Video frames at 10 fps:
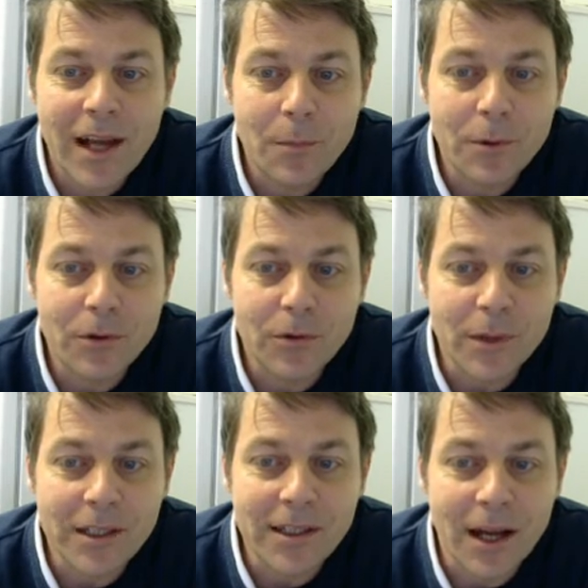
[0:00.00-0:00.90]
an output
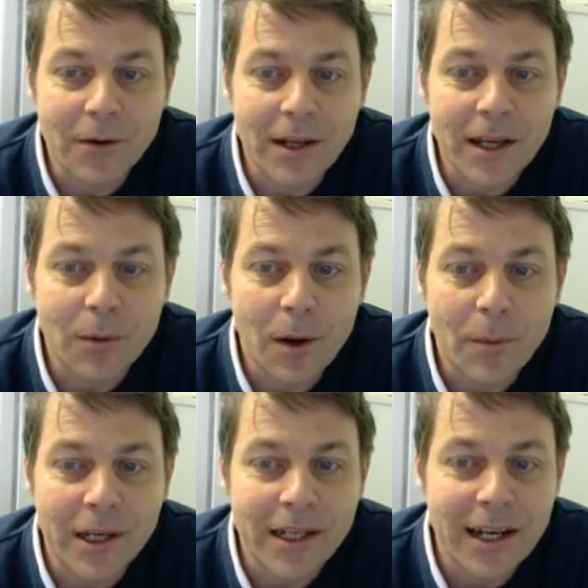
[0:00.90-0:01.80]
switch down here
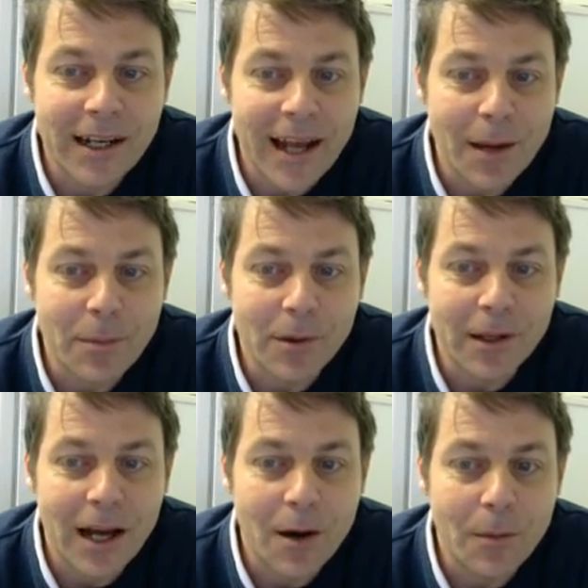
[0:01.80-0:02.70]
where we can enable
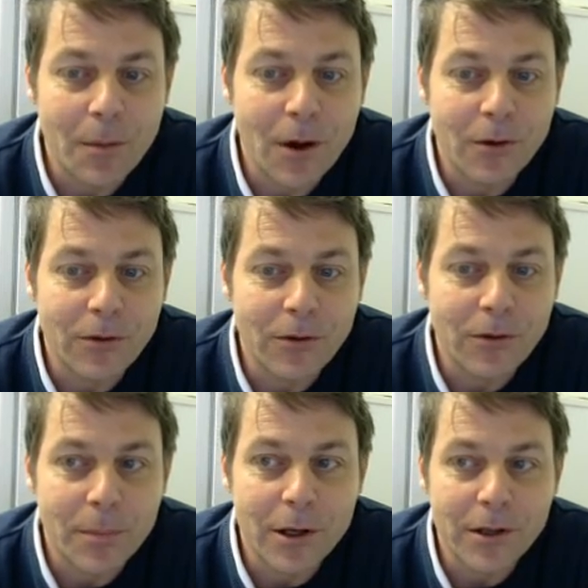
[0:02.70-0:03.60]
the output onto
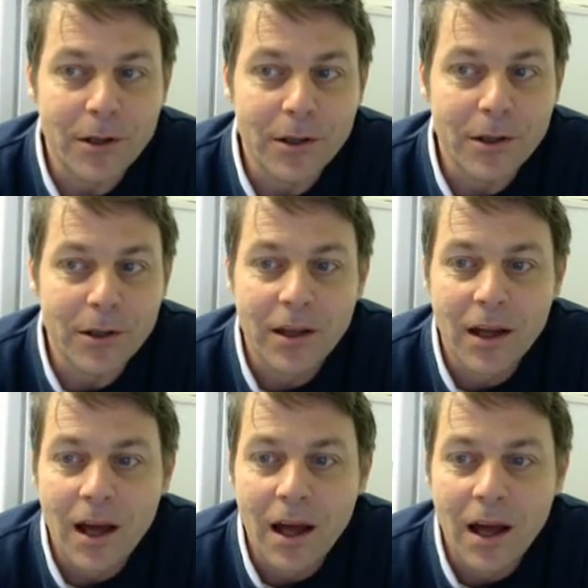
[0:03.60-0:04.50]
the bus.
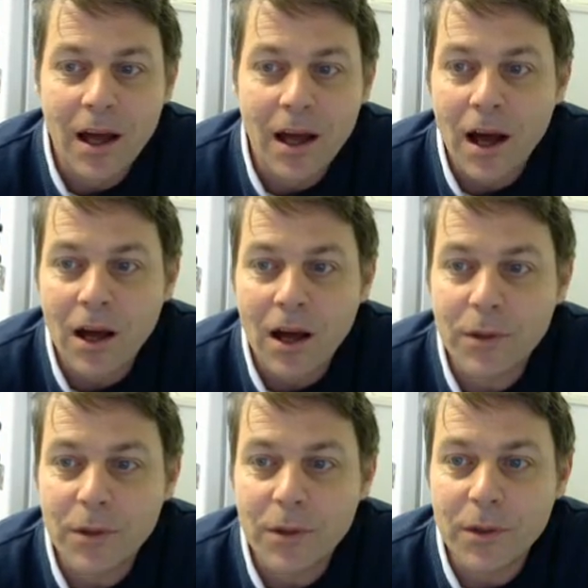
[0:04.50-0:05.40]
I'll
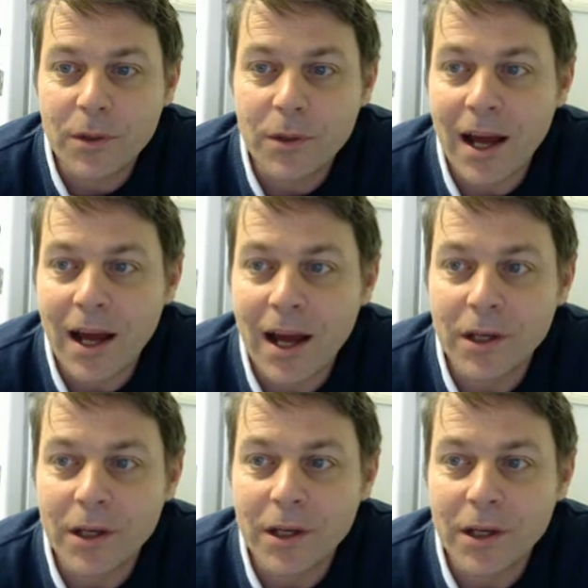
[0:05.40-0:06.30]
switch it on now and
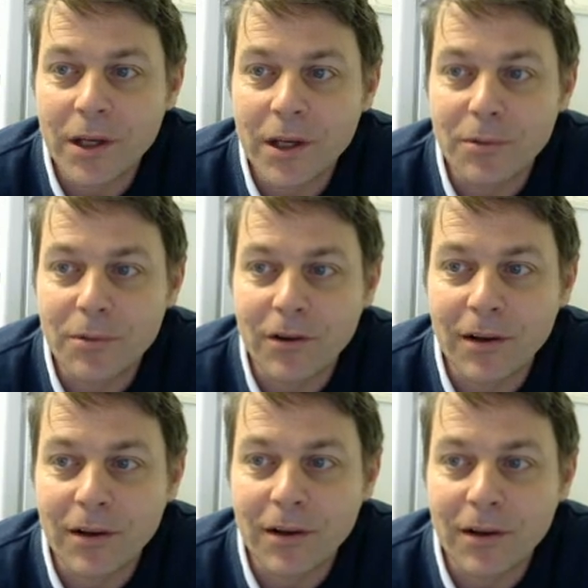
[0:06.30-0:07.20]
we can see the
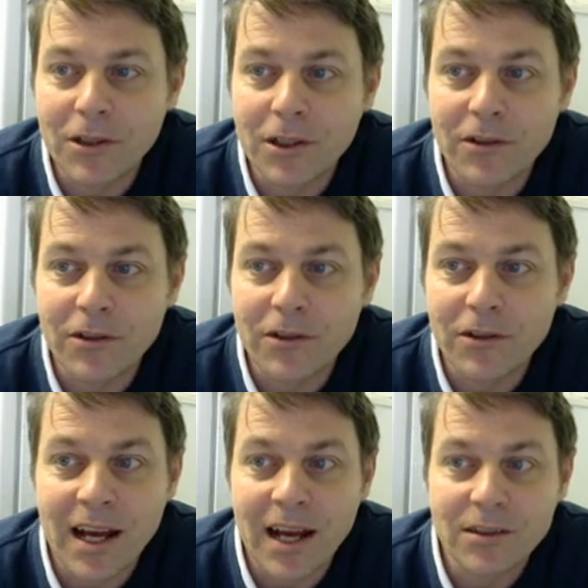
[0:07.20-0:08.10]
program counter
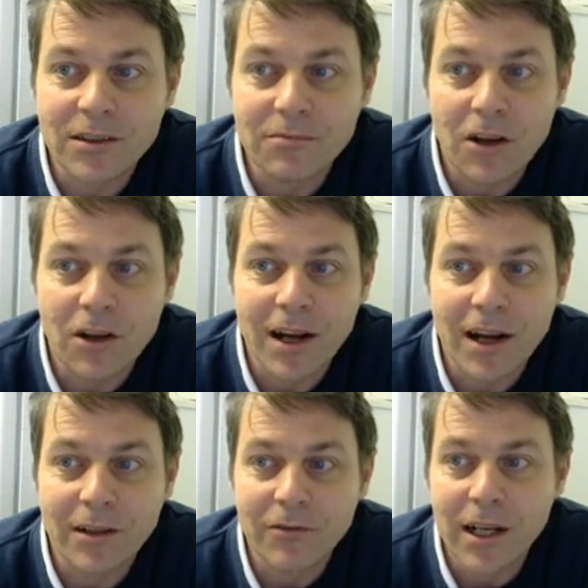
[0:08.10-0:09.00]
currently has a
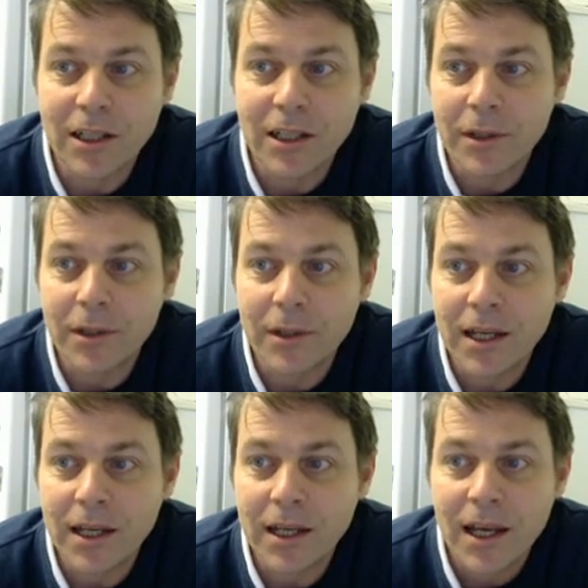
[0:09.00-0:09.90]
random value in it.
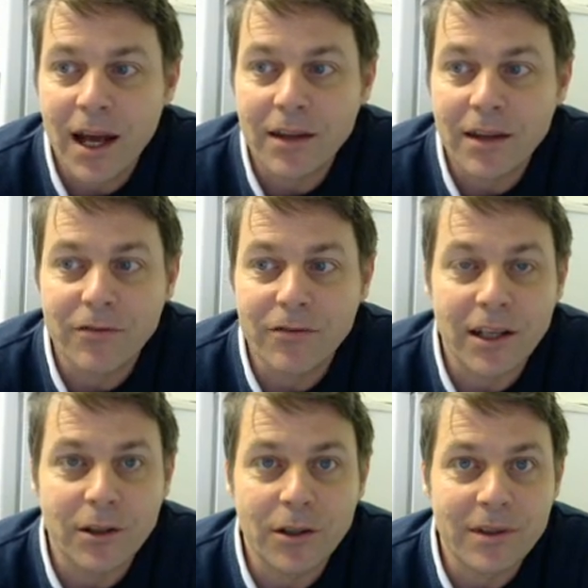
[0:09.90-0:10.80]
It has a
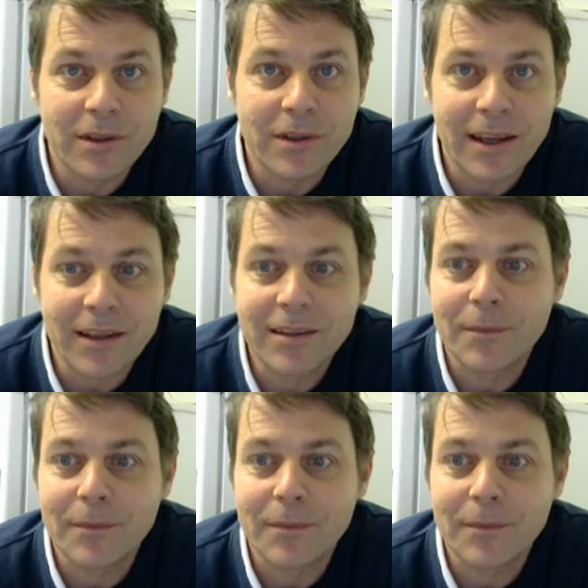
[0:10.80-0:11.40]
value 6.